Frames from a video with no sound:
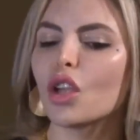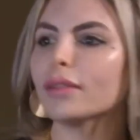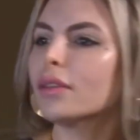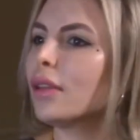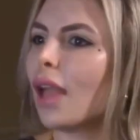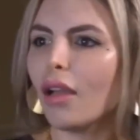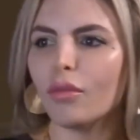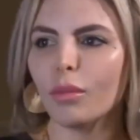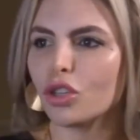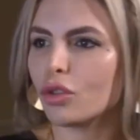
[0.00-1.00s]
I didn't
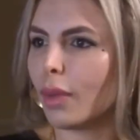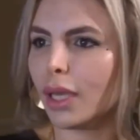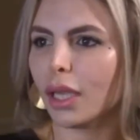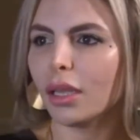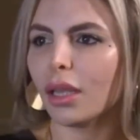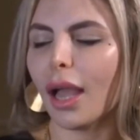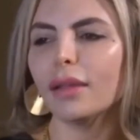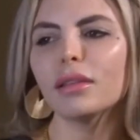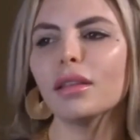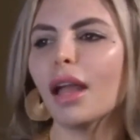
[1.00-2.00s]
have much money.
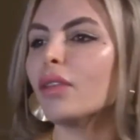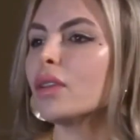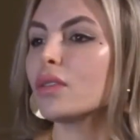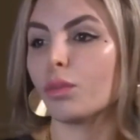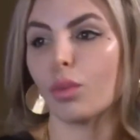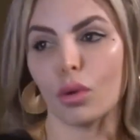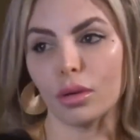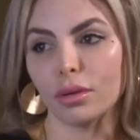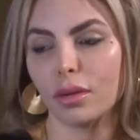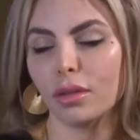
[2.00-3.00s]
I didn't have any
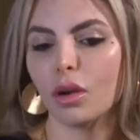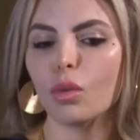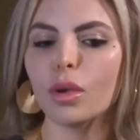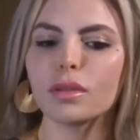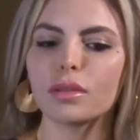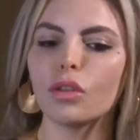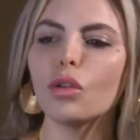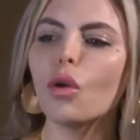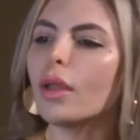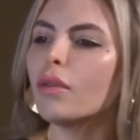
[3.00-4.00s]
support. There was
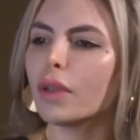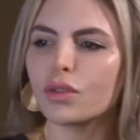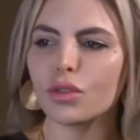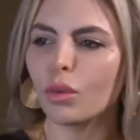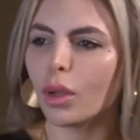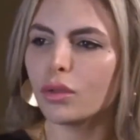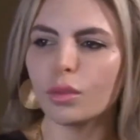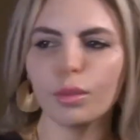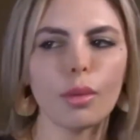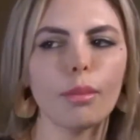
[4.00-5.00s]
no investor wanted
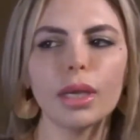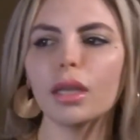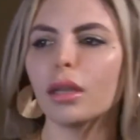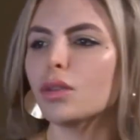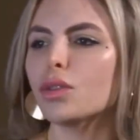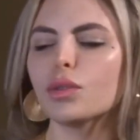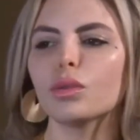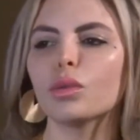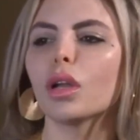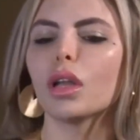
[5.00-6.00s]
to put money
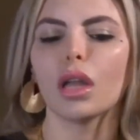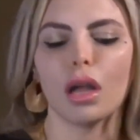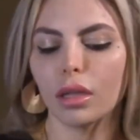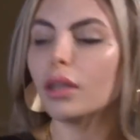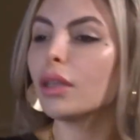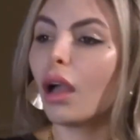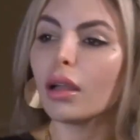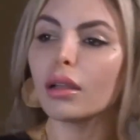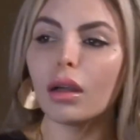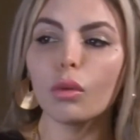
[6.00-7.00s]
into a
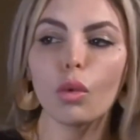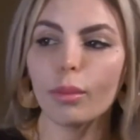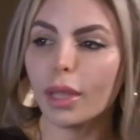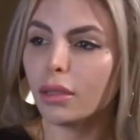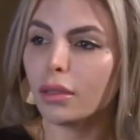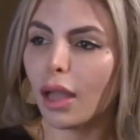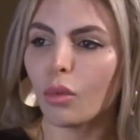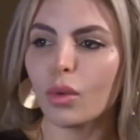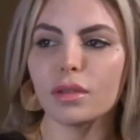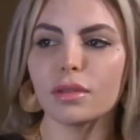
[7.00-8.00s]
young woman
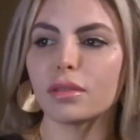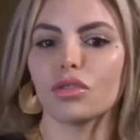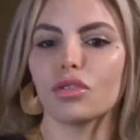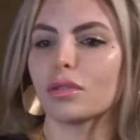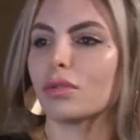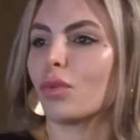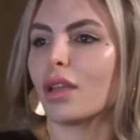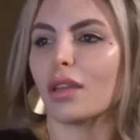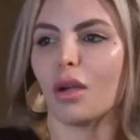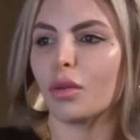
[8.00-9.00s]
that was just
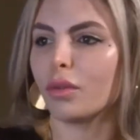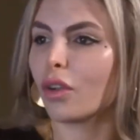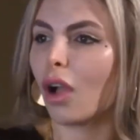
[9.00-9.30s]
right out of